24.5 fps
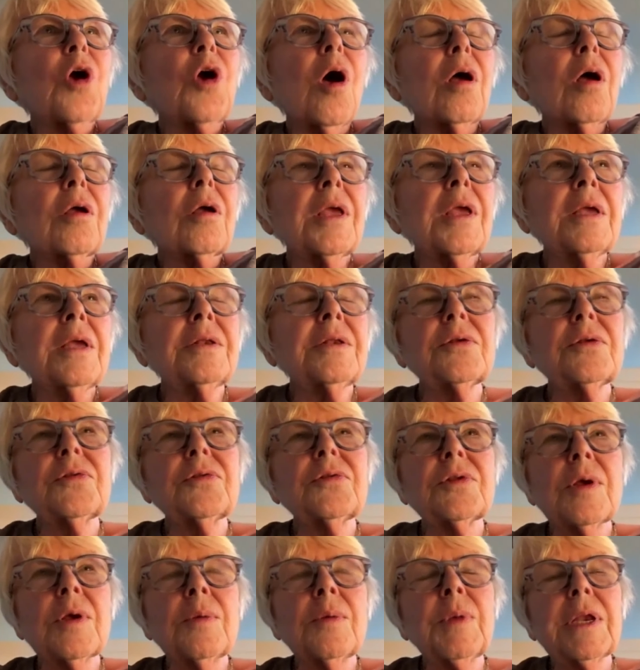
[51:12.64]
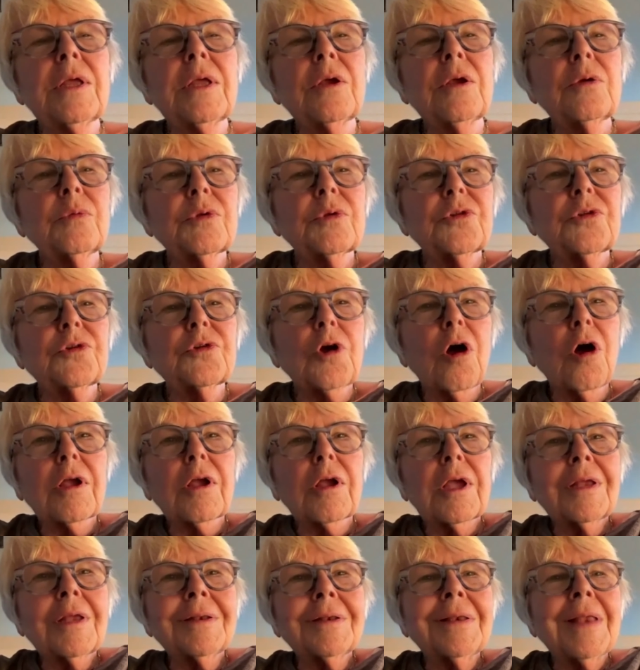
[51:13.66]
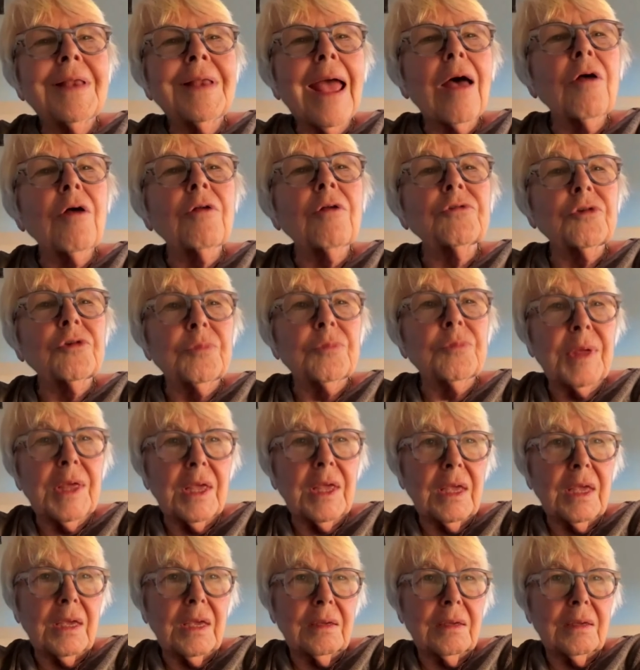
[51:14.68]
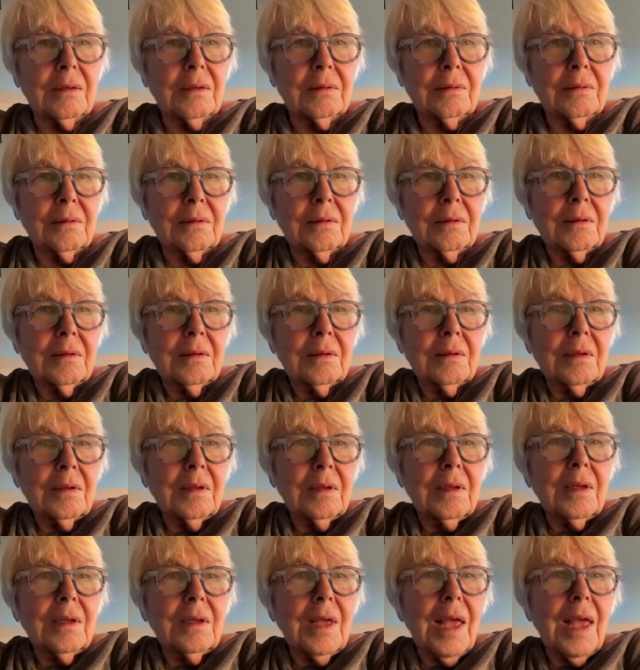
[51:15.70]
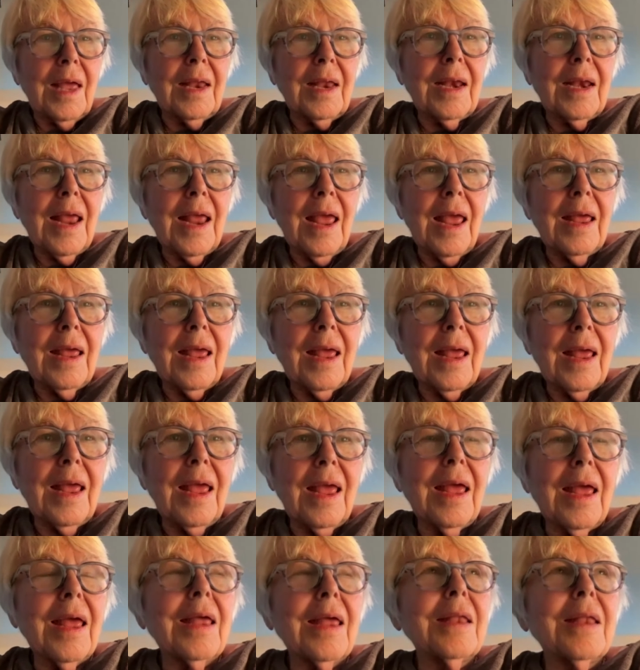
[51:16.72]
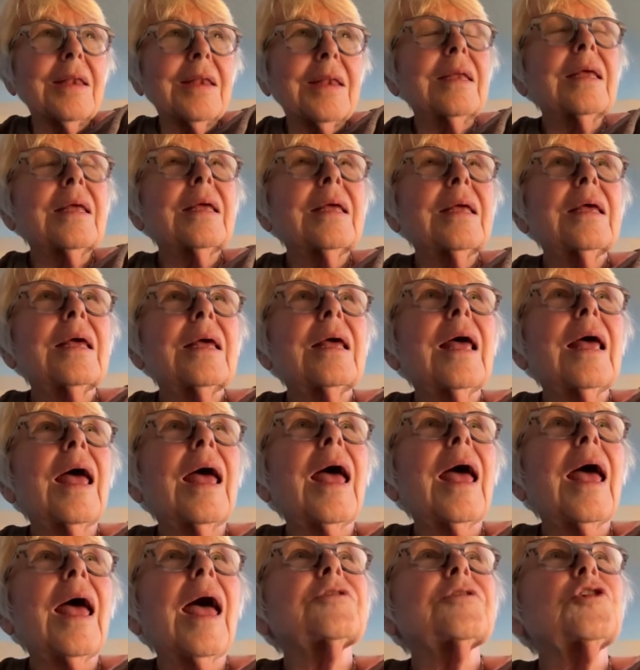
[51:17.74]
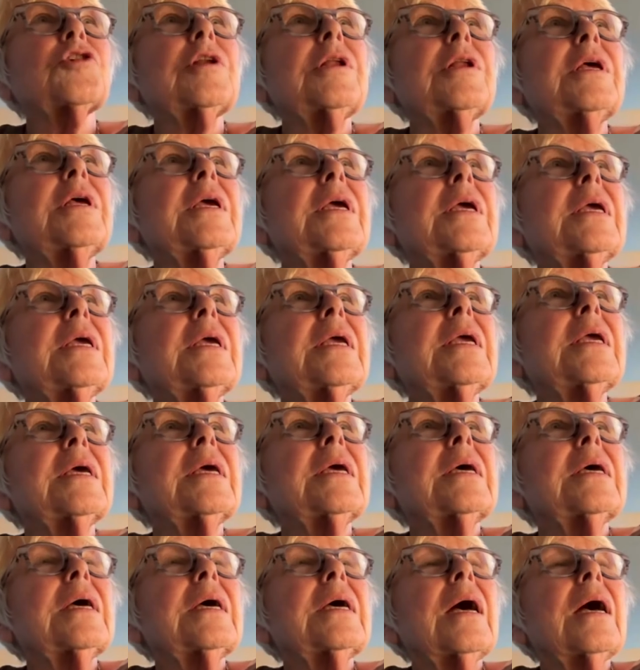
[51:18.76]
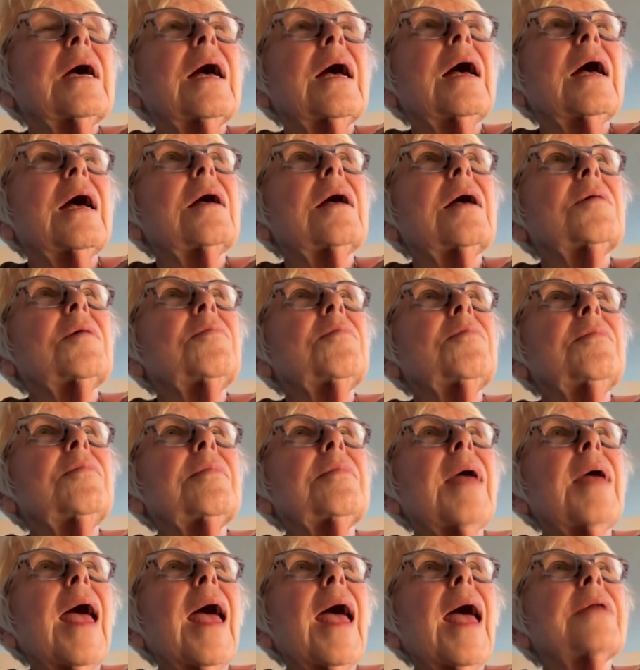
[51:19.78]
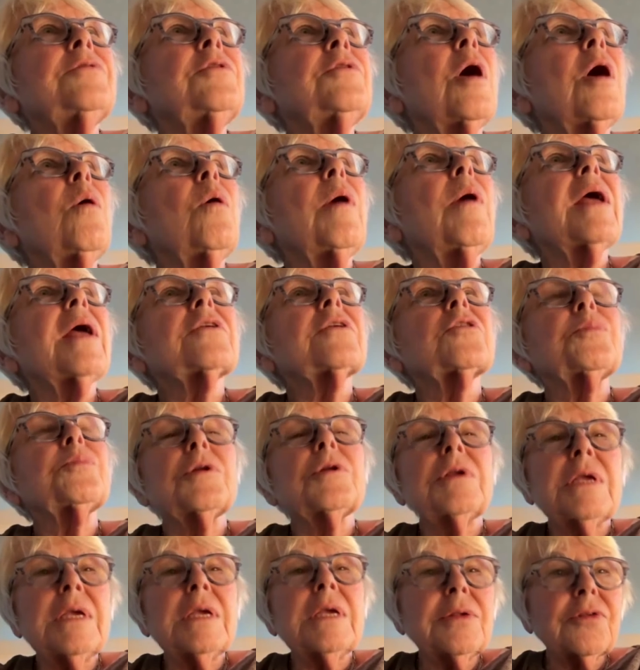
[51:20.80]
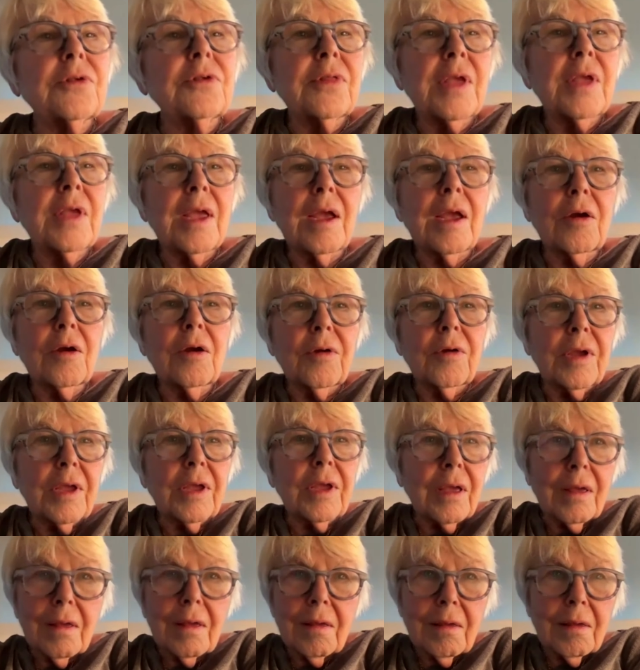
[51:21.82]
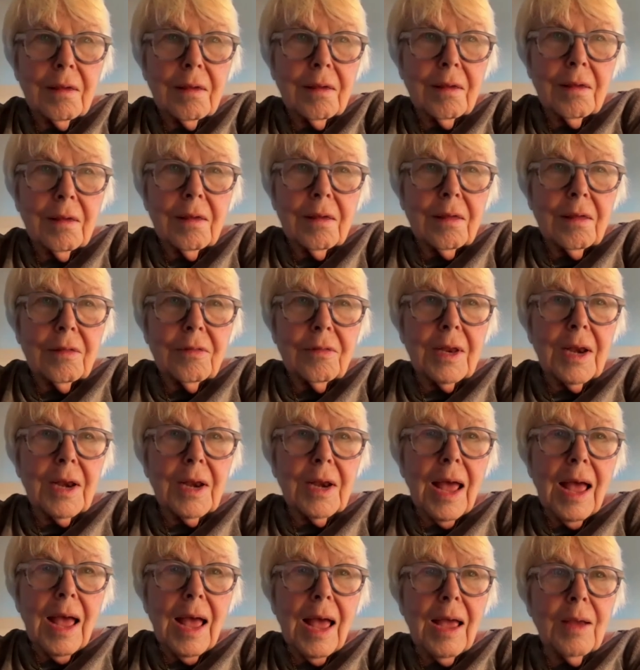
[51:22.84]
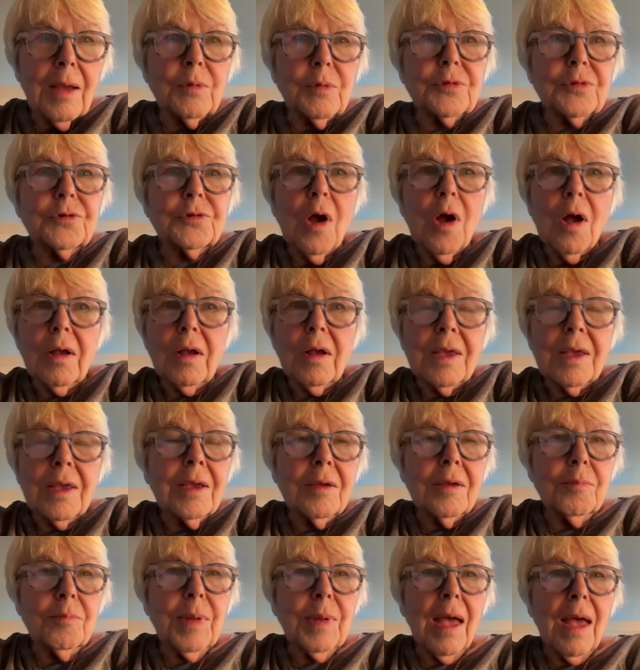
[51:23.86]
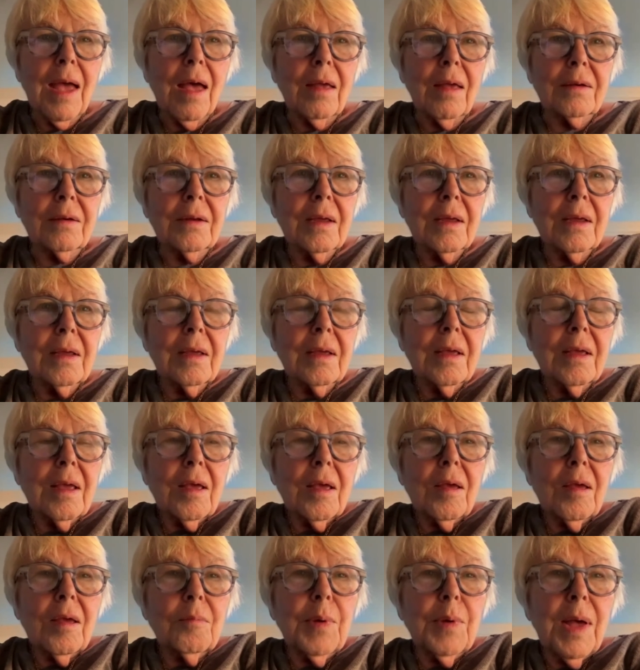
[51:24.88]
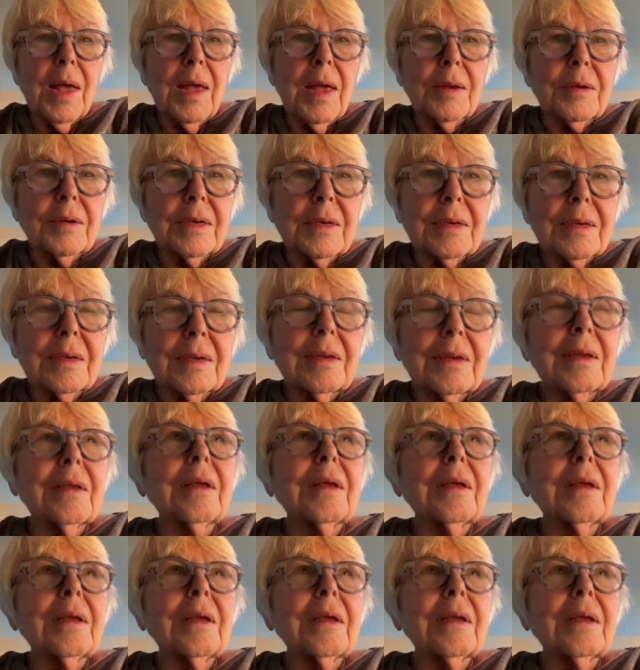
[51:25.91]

Talking to somebody who was talking down to me, and actually had no expertise in the area that I was talking about, but